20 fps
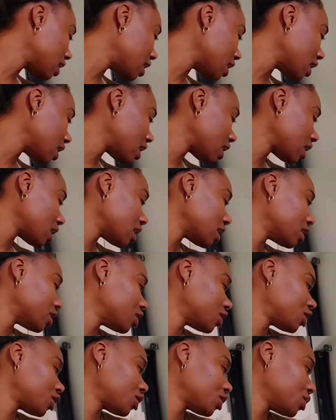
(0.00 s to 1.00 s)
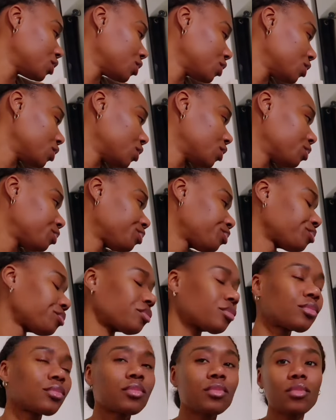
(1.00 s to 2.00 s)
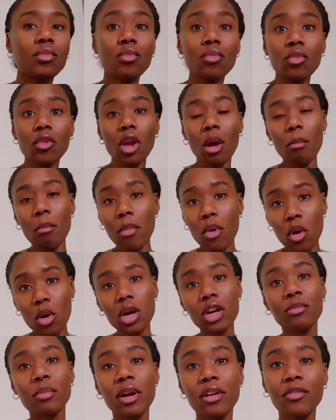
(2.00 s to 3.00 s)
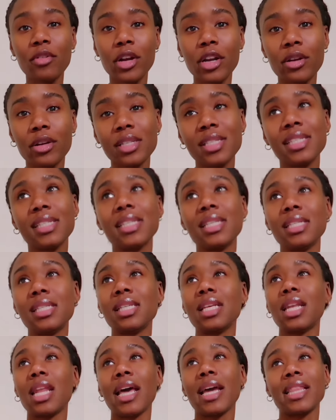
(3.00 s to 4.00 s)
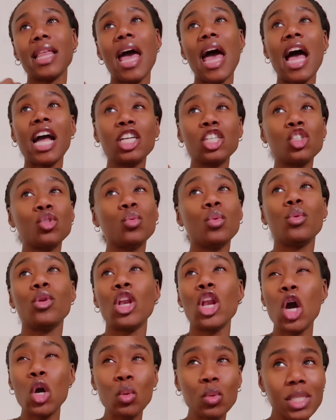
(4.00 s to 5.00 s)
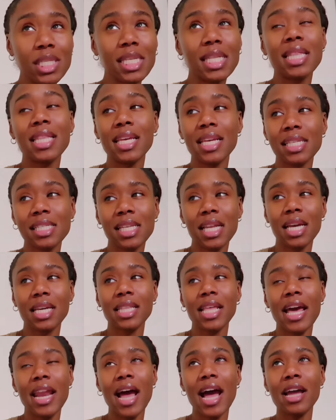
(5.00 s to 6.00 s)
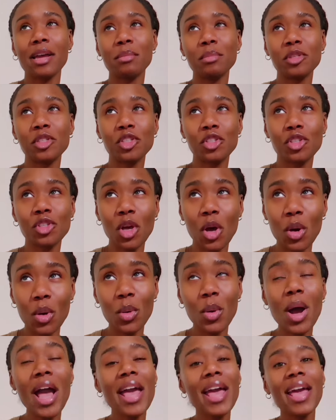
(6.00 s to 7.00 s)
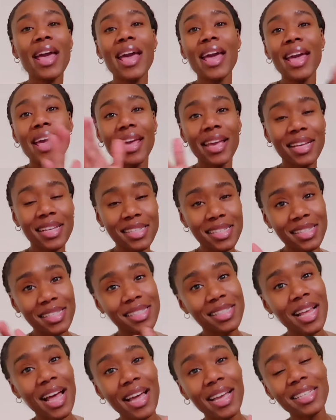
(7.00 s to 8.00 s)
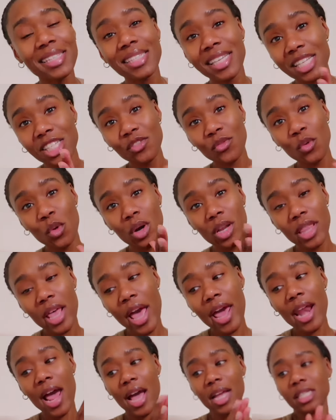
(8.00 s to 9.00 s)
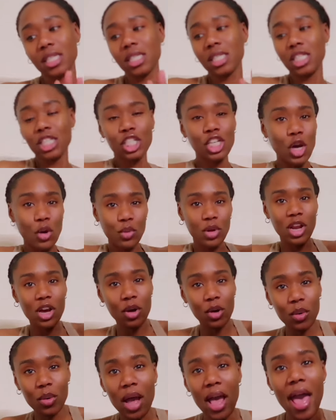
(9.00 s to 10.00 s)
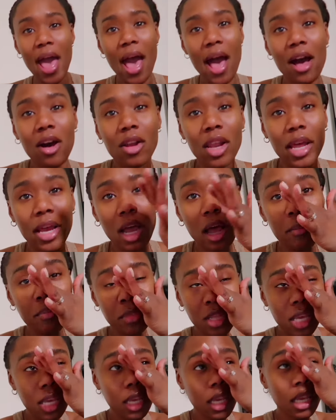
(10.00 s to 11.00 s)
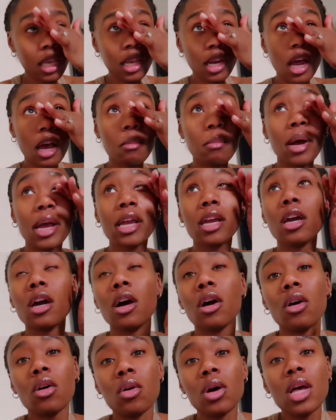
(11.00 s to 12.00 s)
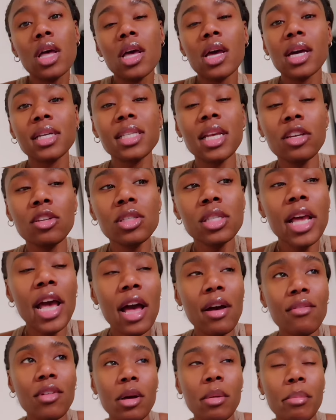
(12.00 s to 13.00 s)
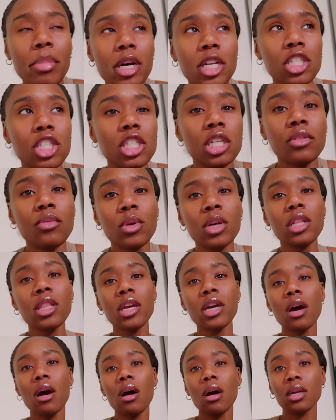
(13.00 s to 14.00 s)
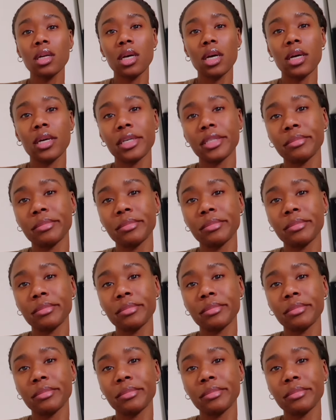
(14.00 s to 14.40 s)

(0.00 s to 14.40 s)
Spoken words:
getting into more of my fragrances and like the actual notes and things like that, I'm so excited for that. I just don't know how. Like I'm thinking I might go, because I used to have a bunch of, what are they called,